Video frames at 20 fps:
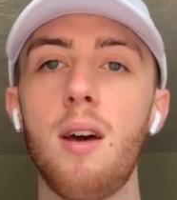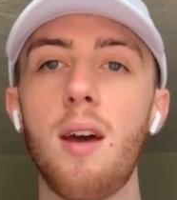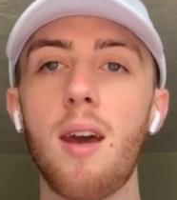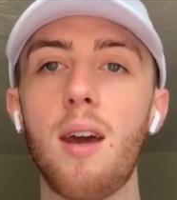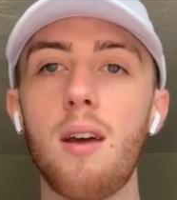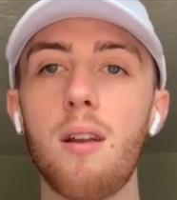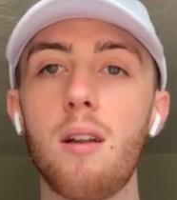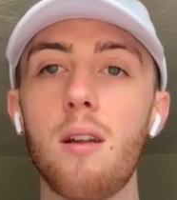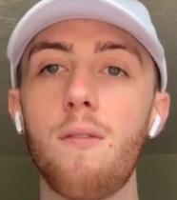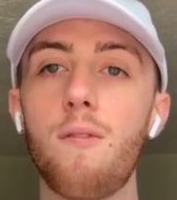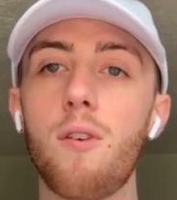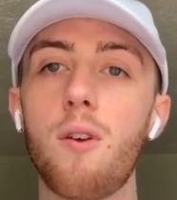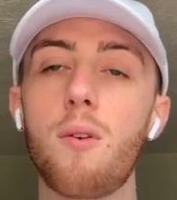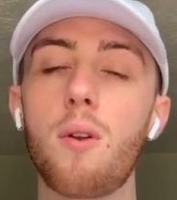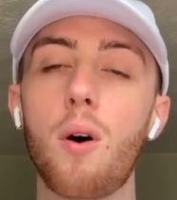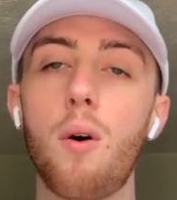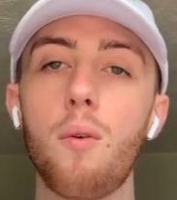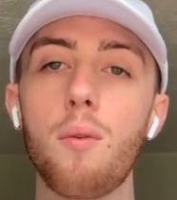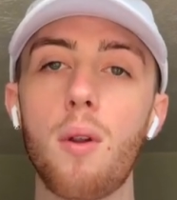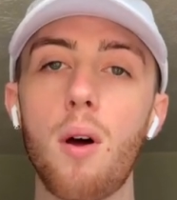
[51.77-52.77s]
And if you
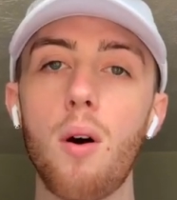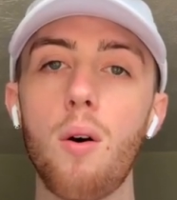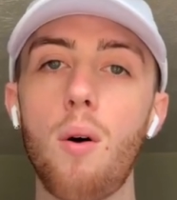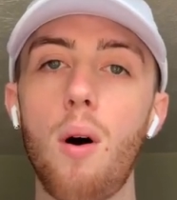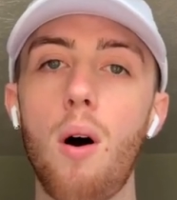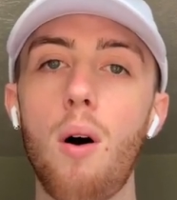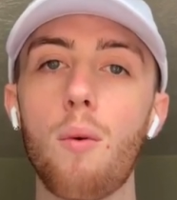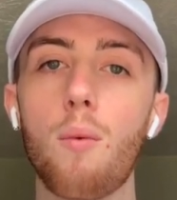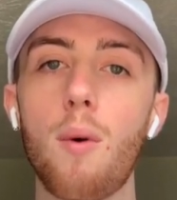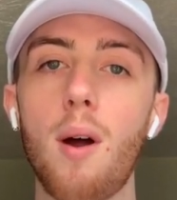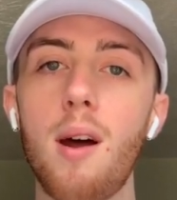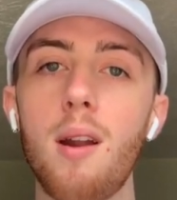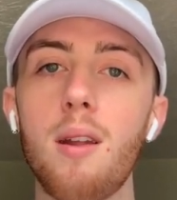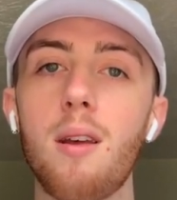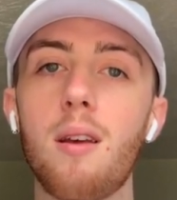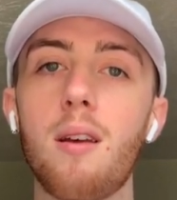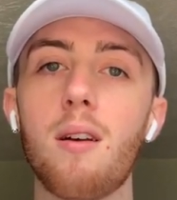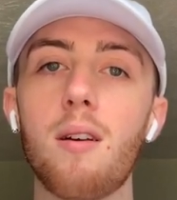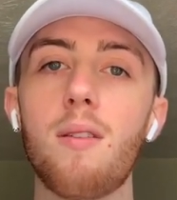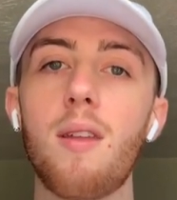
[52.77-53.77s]
don't know
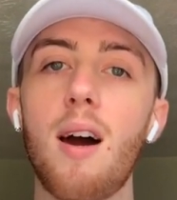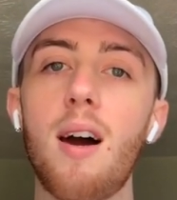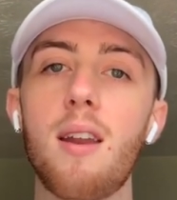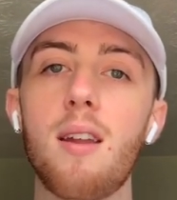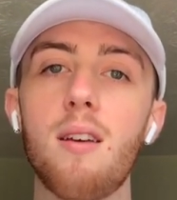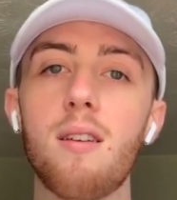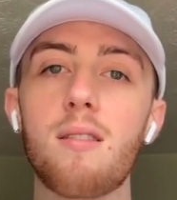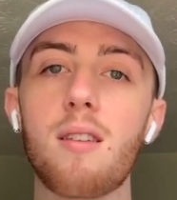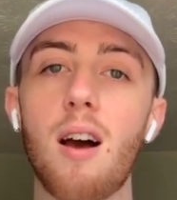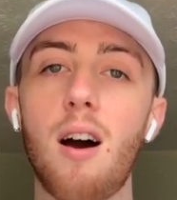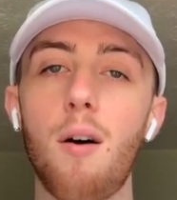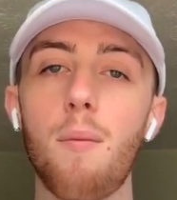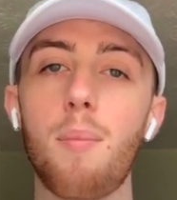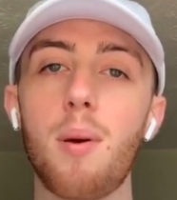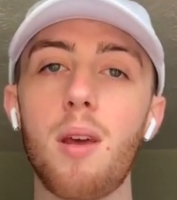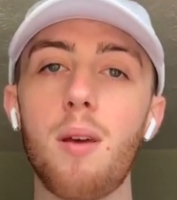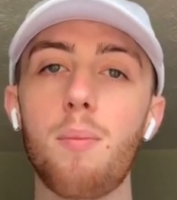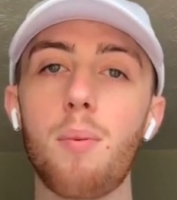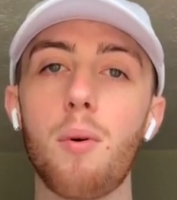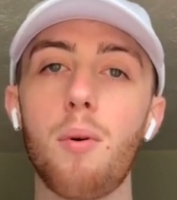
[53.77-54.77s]
already, that is how
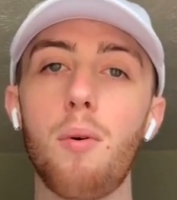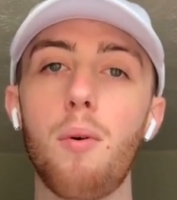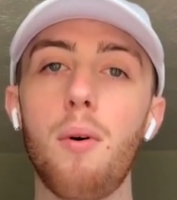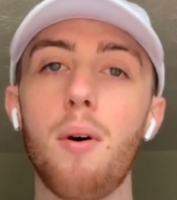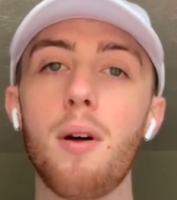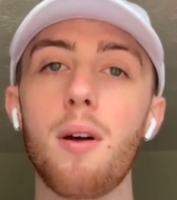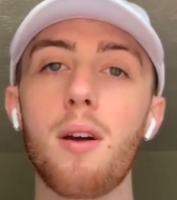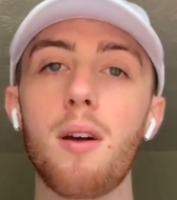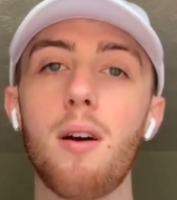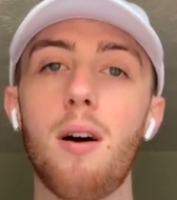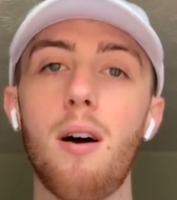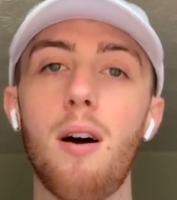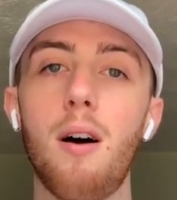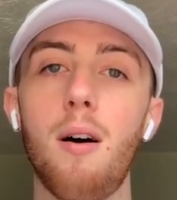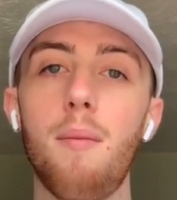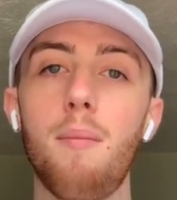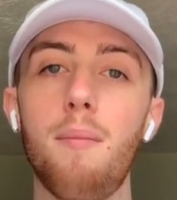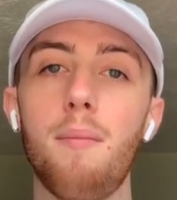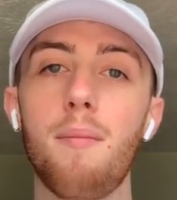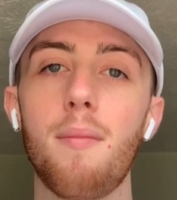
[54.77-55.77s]
people,
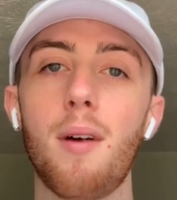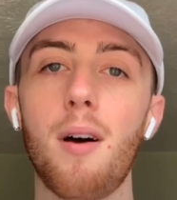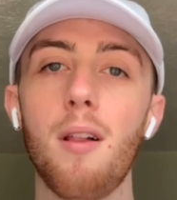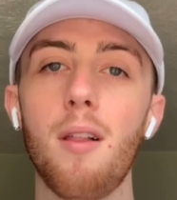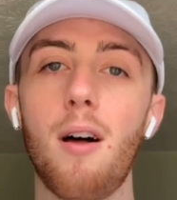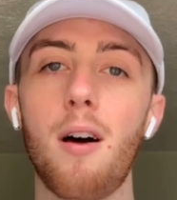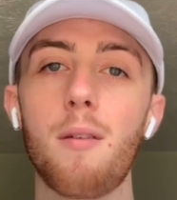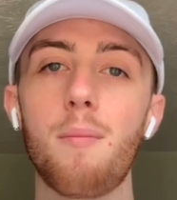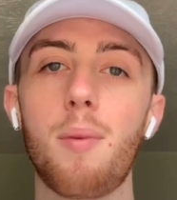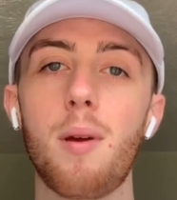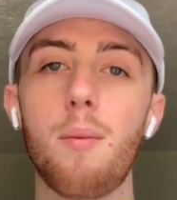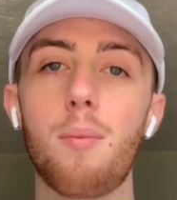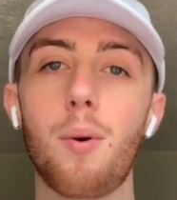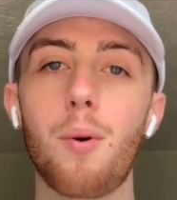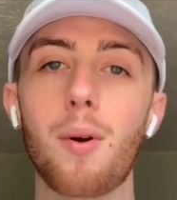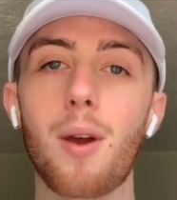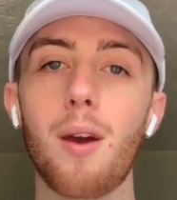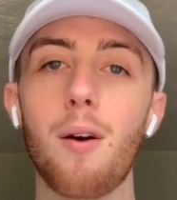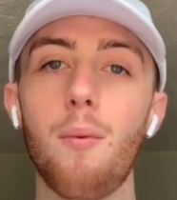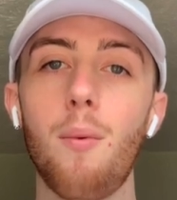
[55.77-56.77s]
a lot of
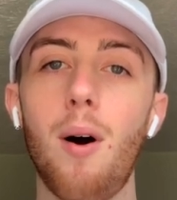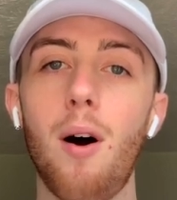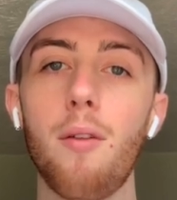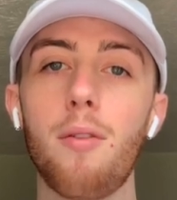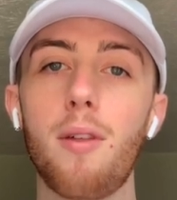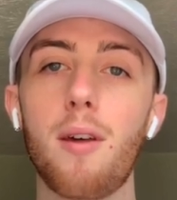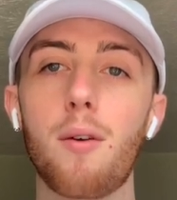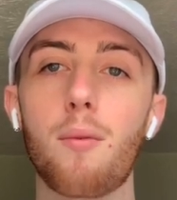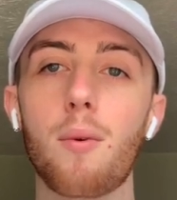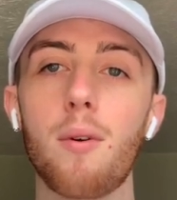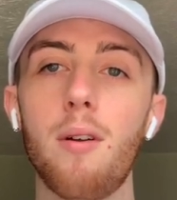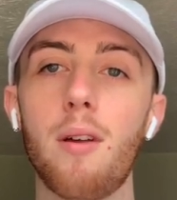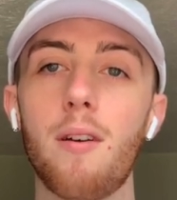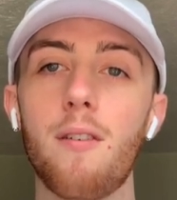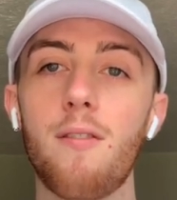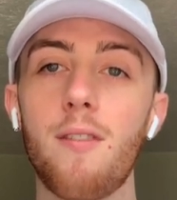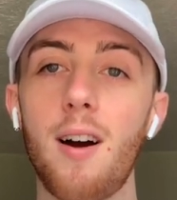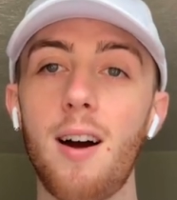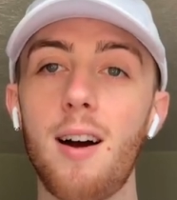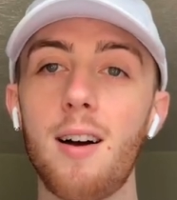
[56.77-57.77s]
people get wealthy really
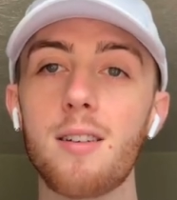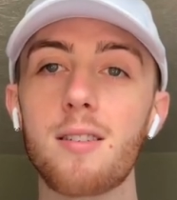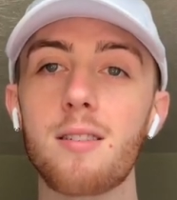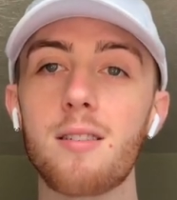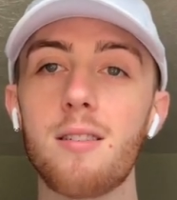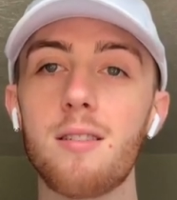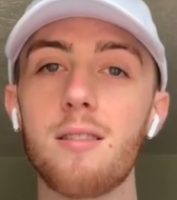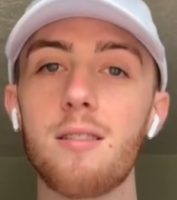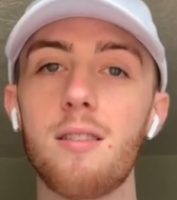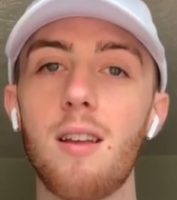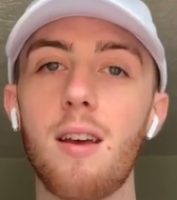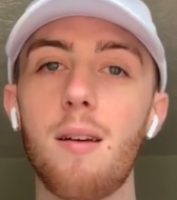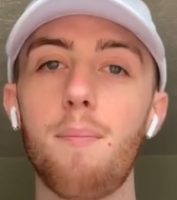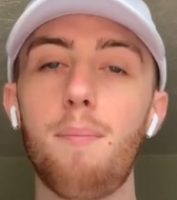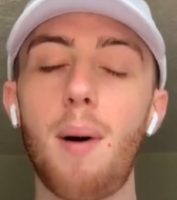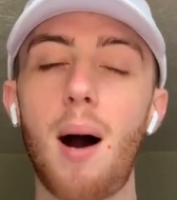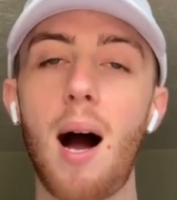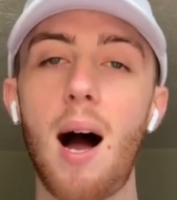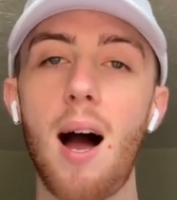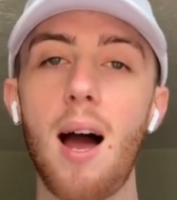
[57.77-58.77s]
fast, is they
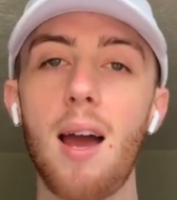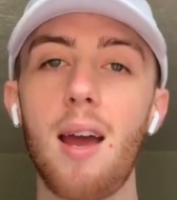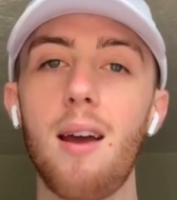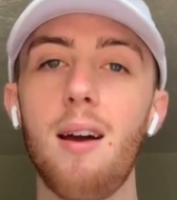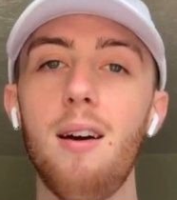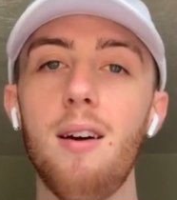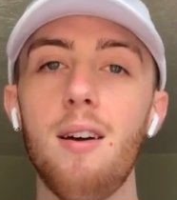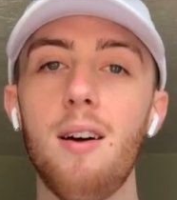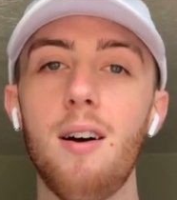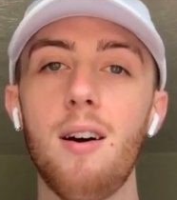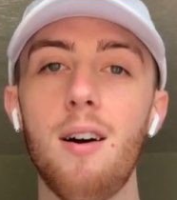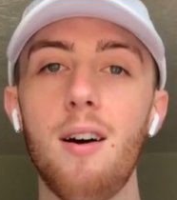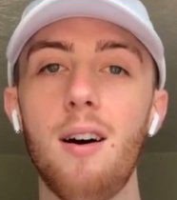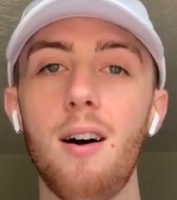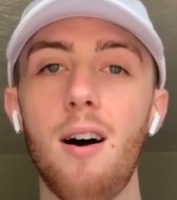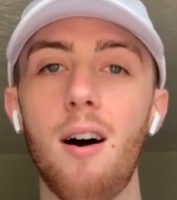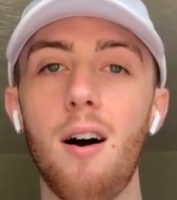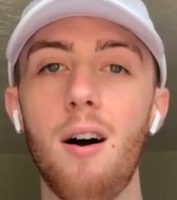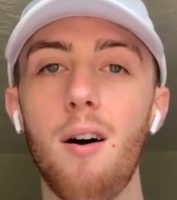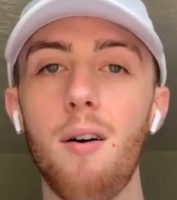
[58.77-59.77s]
buy
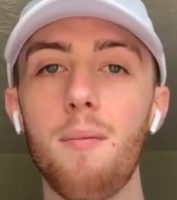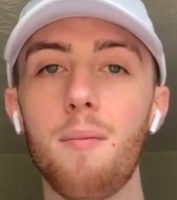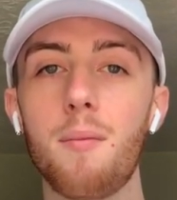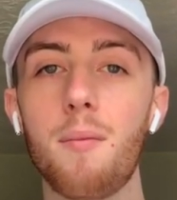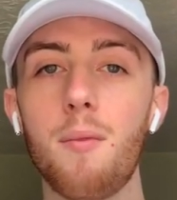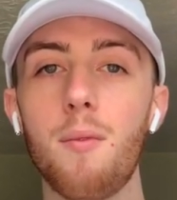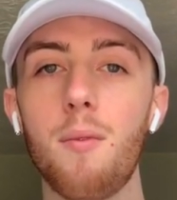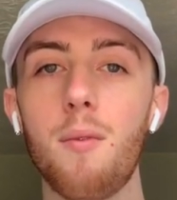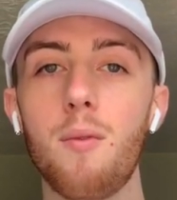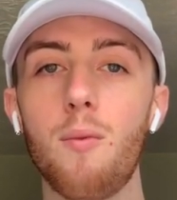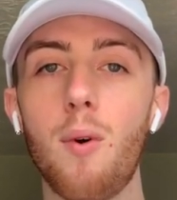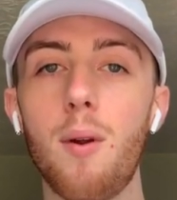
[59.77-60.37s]
when